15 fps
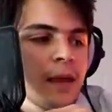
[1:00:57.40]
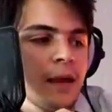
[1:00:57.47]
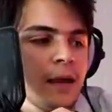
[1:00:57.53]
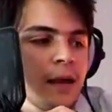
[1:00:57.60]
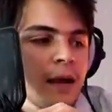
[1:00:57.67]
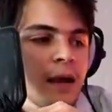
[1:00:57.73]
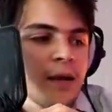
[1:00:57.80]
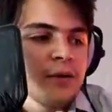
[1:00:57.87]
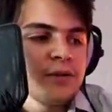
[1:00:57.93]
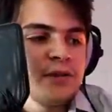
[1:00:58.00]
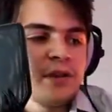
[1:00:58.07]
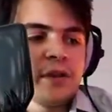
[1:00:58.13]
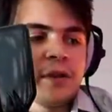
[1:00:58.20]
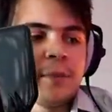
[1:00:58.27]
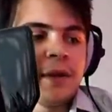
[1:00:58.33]
How do you see the
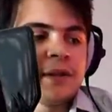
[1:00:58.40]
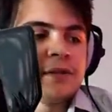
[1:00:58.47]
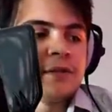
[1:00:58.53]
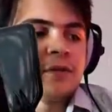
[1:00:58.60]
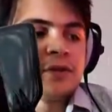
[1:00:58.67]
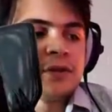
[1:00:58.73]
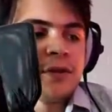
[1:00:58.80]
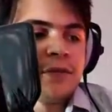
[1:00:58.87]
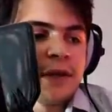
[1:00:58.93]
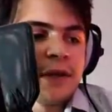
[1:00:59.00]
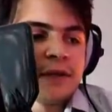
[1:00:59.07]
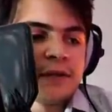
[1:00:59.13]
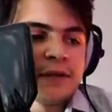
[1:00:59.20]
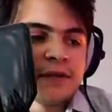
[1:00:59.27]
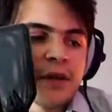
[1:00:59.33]
metaverse affecting
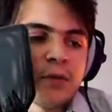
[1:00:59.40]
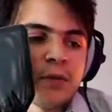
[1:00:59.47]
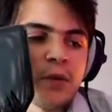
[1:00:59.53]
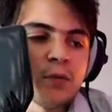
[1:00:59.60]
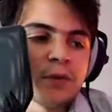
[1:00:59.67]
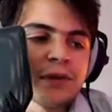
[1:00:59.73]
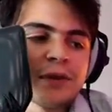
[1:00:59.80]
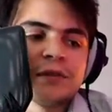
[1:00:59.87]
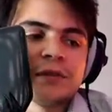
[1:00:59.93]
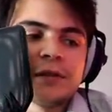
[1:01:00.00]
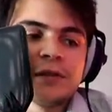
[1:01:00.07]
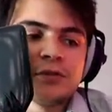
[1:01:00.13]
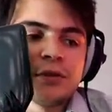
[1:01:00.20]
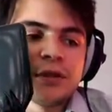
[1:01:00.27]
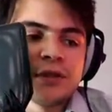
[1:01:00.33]
someone with little
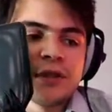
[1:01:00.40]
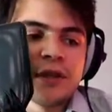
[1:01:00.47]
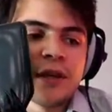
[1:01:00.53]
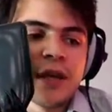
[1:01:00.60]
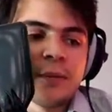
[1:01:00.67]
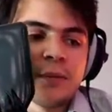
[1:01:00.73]
interest in gaming